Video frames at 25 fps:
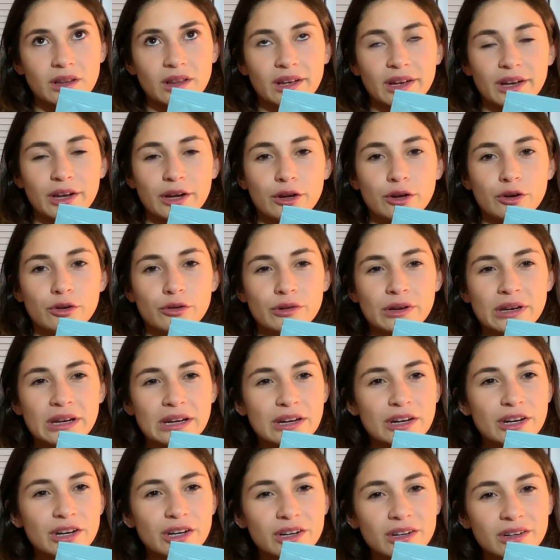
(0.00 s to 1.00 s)
like a
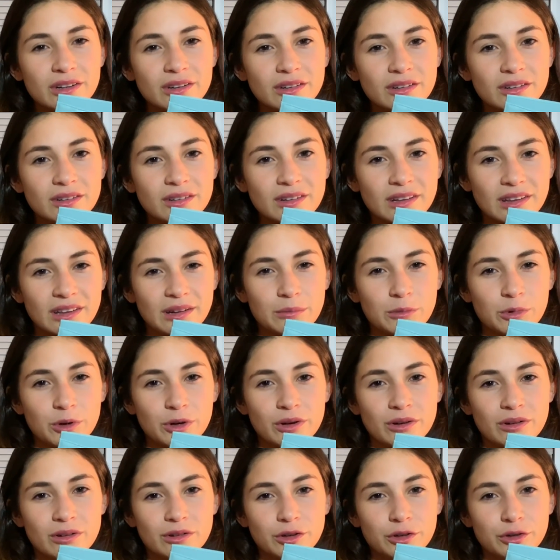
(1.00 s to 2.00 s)
greener, a little
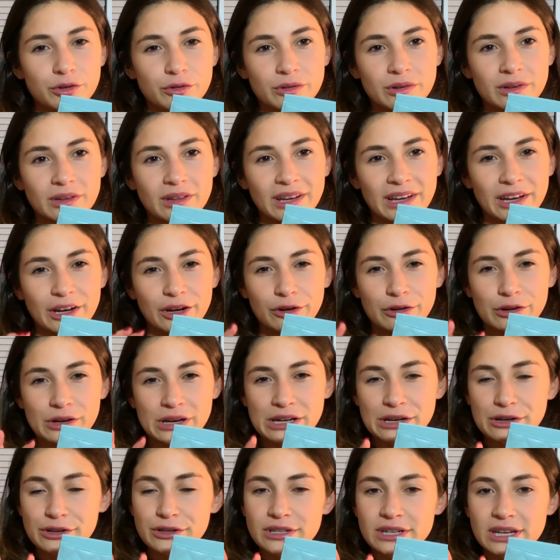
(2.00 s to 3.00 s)
more like a
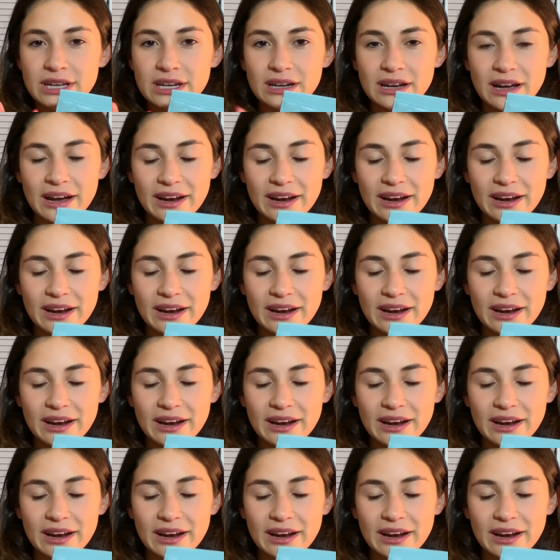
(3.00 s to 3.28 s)
greener tint.